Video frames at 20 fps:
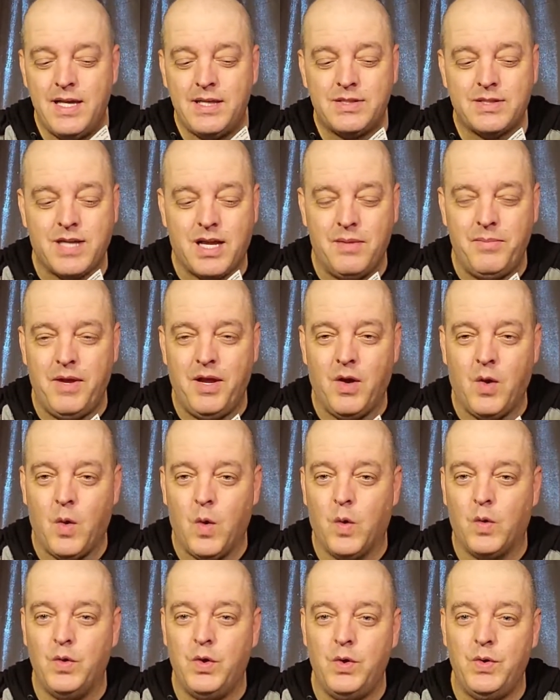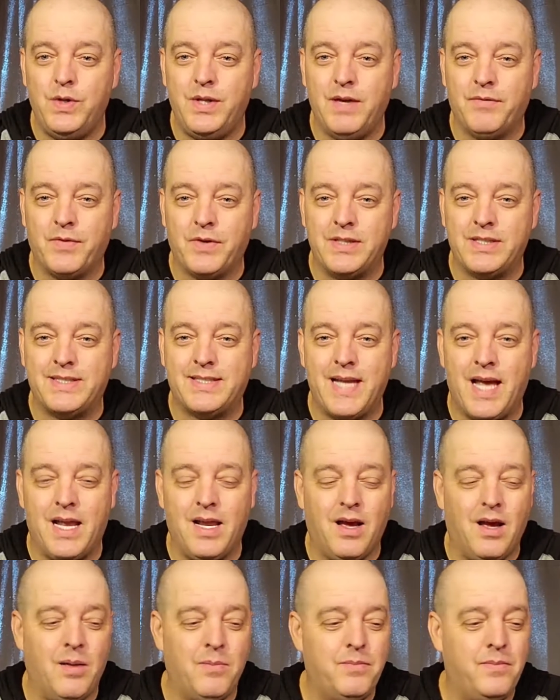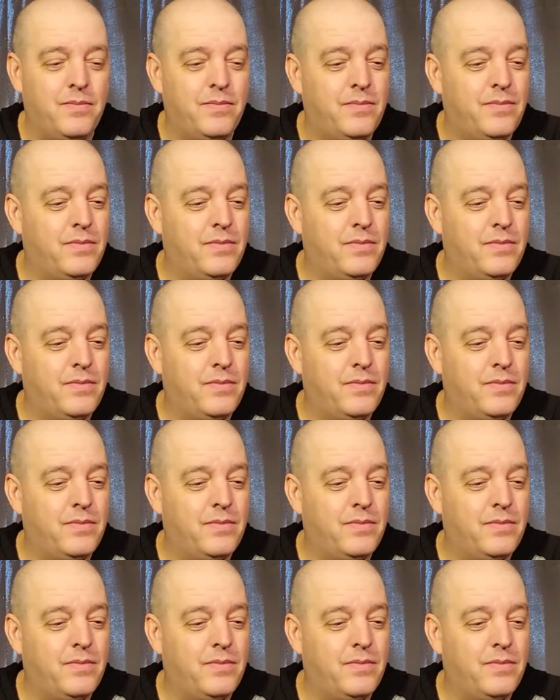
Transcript: It's going to be a whole new different setup.